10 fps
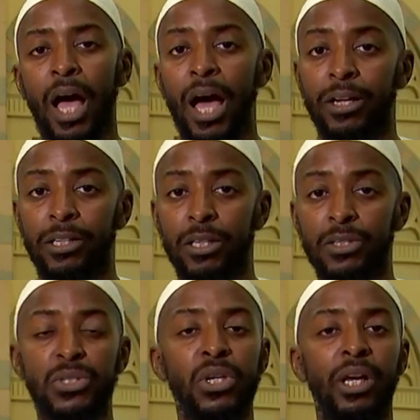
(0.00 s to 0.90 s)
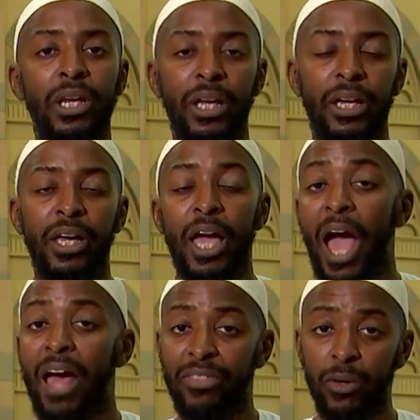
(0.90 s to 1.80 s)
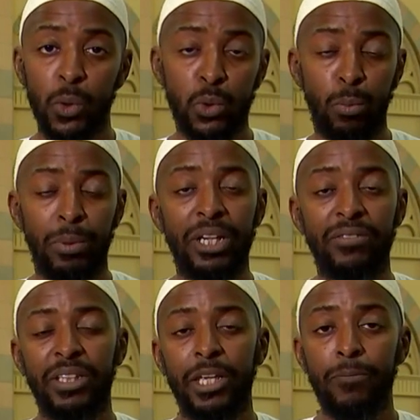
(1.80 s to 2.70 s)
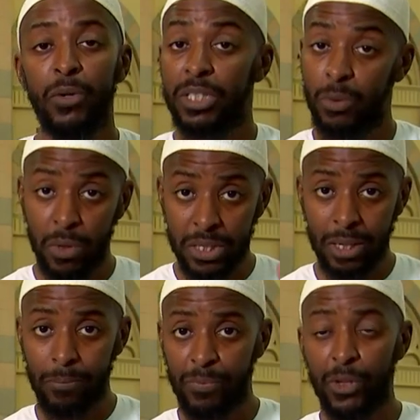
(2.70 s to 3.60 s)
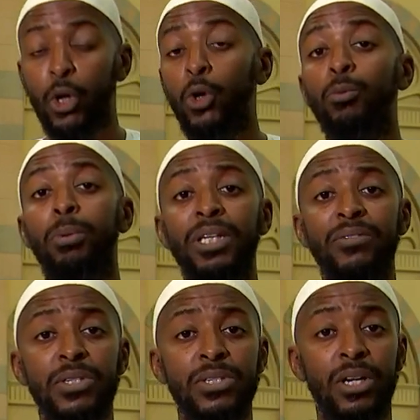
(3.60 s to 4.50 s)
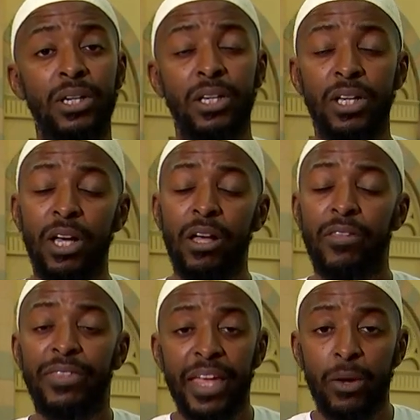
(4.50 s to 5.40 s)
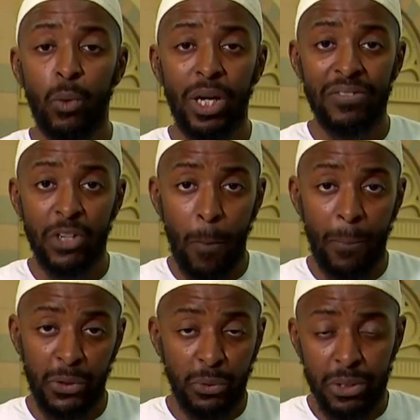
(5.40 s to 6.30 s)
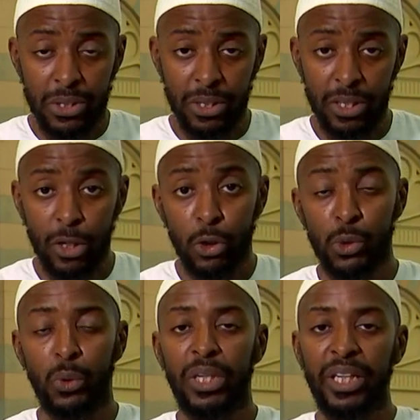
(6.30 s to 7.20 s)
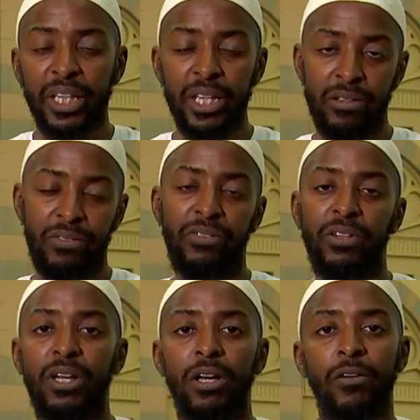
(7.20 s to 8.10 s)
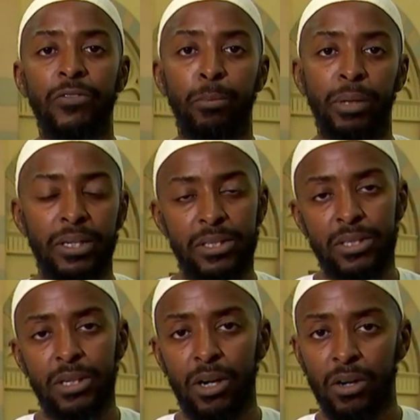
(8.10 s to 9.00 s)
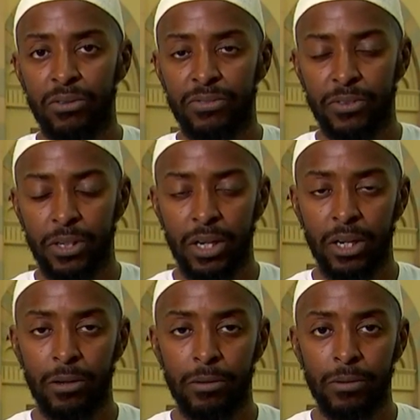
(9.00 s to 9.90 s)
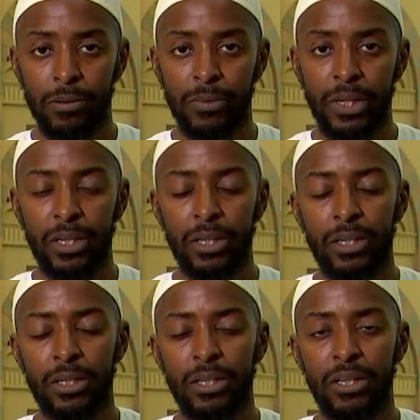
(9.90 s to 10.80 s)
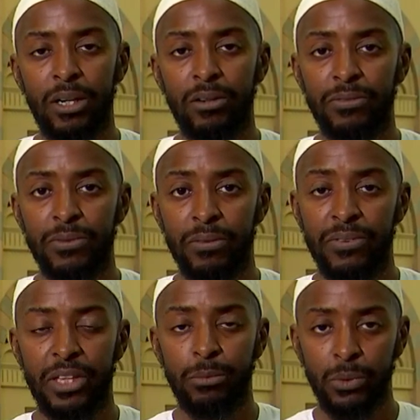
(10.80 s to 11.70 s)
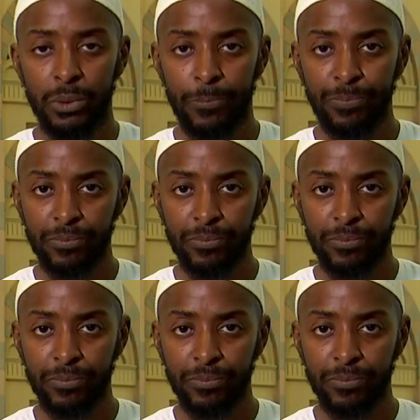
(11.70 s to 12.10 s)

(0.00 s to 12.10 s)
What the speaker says: And Saleh and those who believed in him, because there were some who believed in Saleh, they were given opportunity to leave the place of Thamud,